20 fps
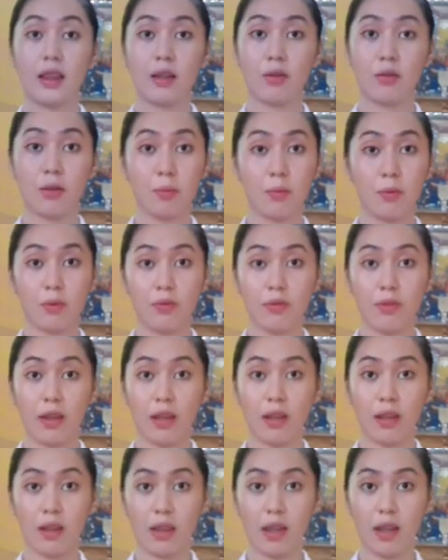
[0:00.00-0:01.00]

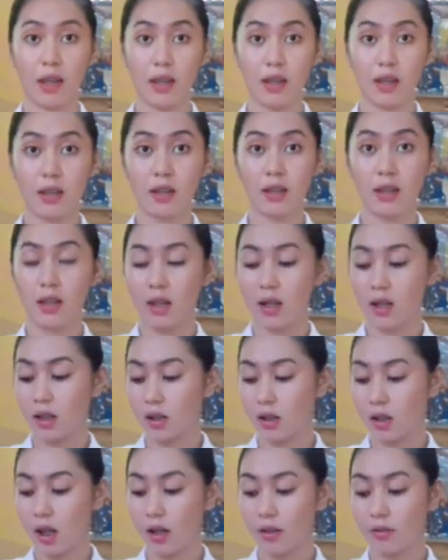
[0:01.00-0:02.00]
removing the
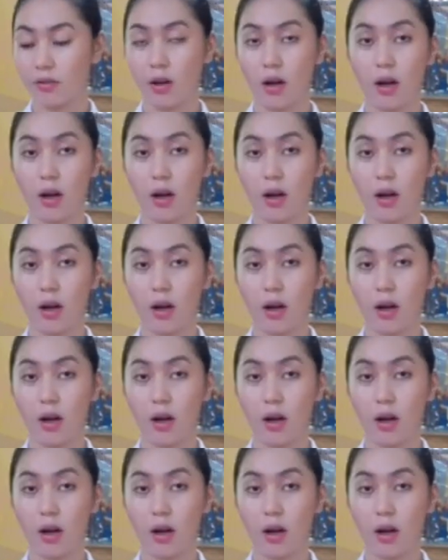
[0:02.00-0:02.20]
glove